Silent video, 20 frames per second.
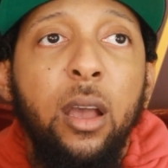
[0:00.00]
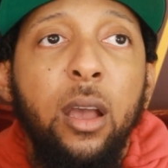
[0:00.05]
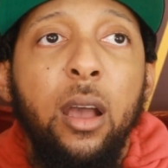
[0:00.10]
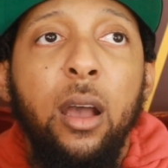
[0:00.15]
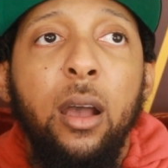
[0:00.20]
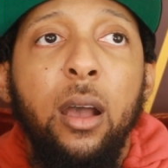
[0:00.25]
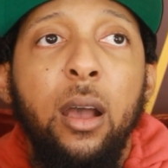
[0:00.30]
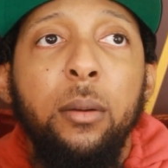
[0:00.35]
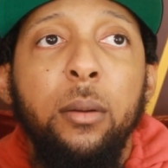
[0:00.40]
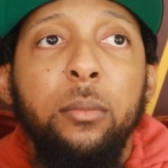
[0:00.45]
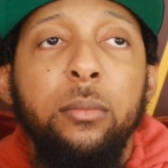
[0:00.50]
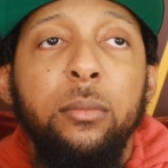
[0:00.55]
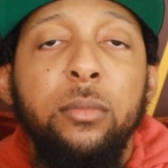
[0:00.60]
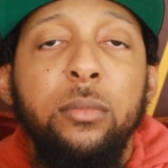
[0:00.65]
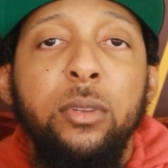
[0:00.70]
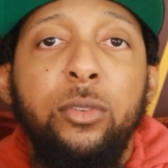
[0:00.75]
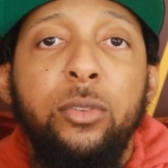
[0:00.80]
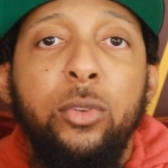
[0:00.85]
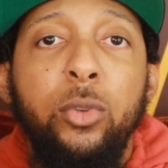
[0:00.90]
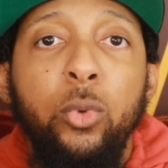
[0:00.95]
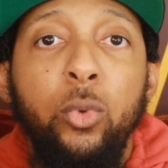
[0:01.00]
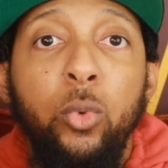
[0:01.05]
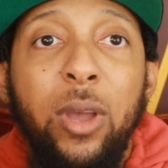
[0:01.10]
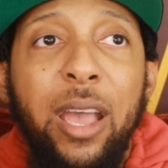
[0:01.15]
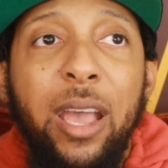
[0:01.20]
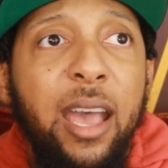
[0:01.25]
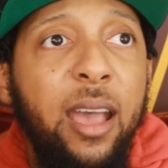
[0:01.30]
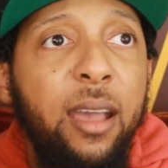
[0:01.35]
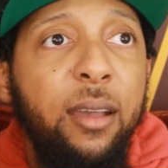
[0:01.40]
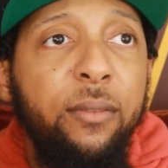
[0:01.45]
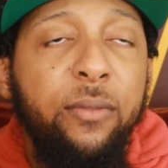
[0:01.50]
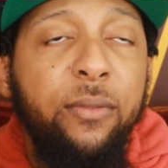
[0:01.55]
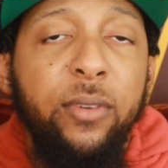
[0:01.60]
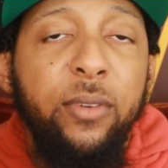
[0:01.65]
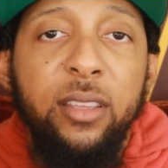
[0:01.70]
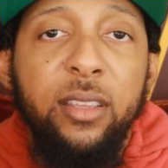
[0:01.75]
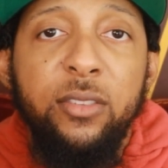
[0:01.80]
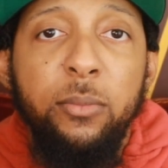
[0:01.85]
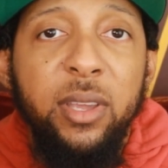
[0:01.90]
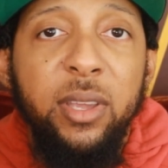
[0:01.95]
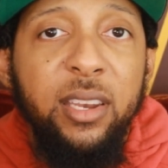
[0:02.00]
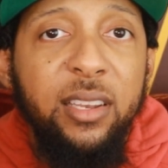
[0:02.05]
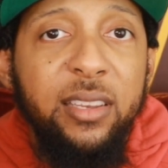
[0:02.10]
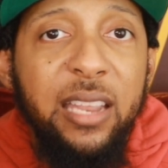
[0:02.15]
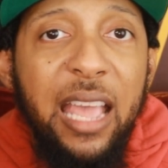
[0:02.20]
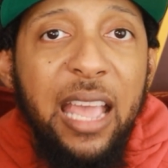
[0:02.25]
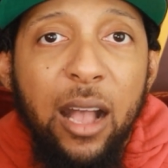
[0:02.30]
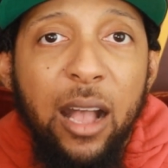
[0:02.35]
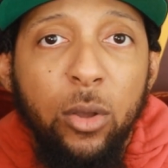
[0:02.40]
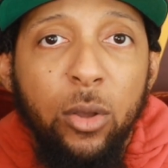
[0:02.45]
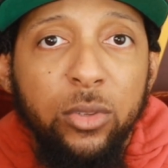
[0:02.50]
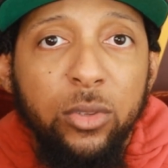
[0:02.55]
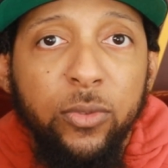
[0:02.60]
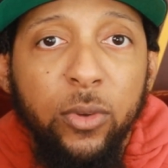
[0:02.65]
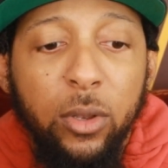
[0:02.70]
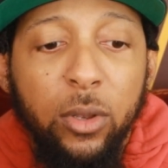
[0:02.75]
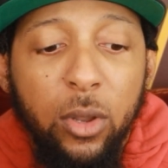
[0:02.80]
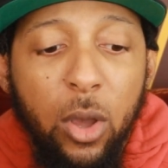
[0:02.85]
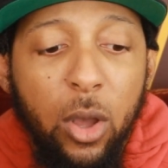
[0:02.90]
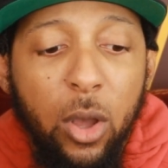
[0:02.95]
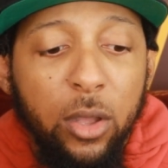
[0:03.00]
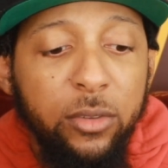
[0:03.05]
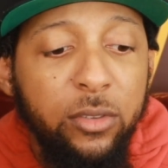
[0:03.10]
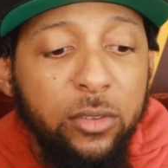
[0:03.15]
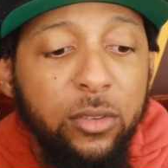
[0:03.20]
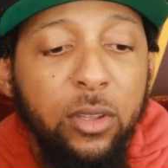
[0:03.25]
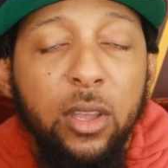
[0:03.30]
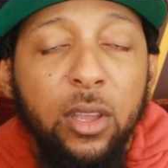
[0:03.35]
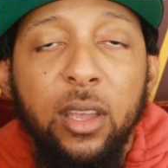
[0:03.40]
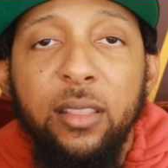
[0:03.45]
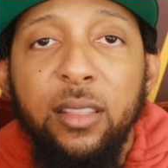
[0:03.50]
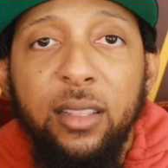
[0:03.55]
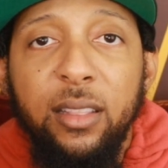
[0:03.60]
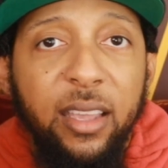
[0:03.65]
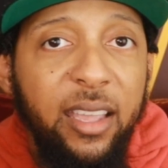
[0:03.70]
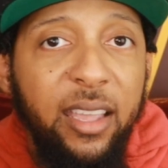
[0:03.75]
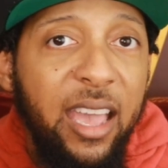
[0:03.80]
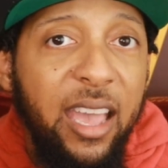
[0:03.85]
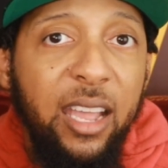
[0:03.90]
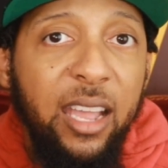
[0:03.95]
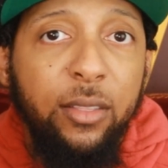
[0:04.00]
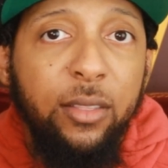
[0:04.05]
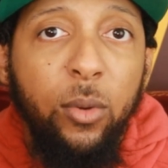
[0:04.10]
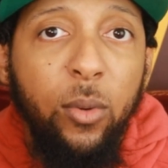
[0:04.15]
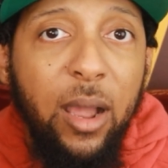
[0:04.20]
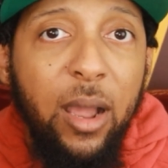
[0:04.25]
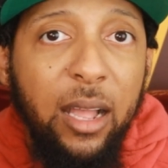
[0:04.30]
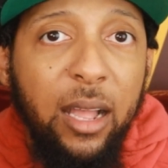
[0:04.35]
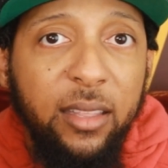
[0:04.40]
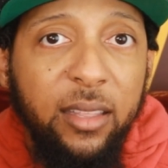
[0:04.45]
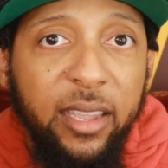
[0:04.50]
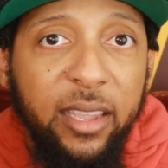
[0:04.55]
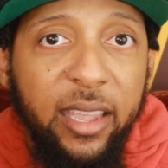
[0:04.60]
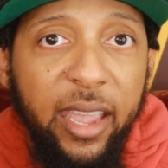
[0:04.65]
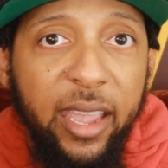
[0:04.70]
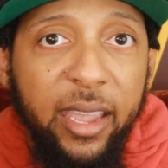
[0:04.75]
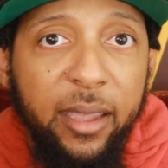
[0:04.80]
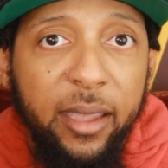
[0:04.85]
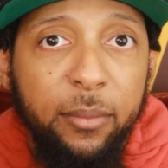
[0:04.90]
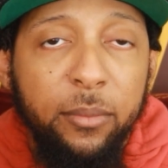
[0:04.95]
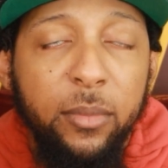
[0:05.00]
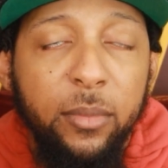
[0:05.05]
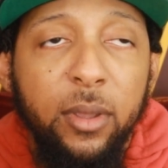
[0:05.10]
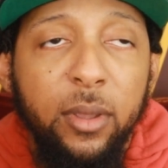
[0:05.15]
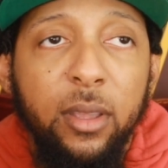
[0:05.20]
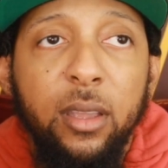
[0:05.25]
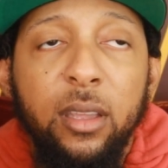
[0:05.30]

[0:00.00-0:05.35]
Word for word: um, to have as many tackles for loss that they had throughout the game,